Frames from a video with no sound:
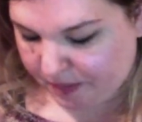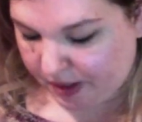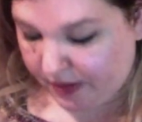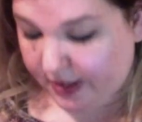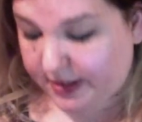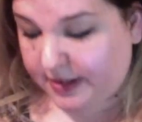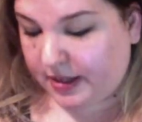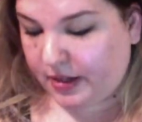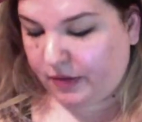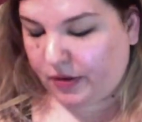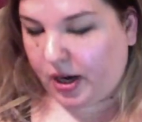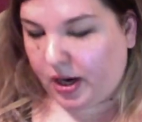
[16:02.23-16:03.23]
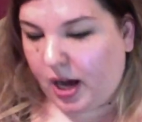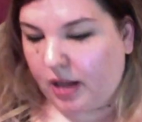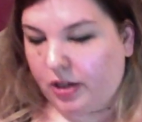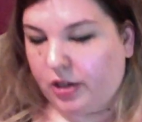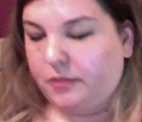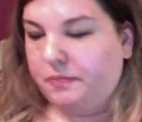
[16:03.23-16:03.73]
this is a different
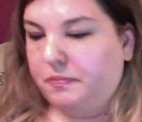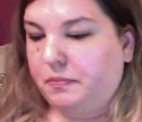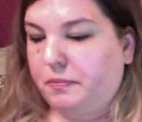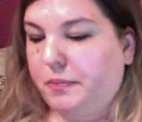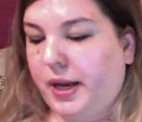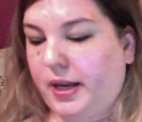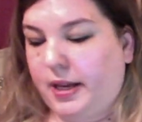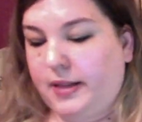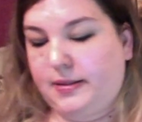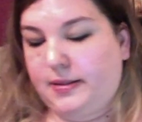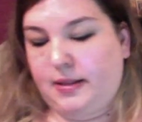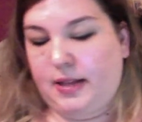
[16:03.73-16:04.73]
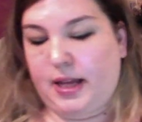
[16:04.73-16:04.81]
color, but it's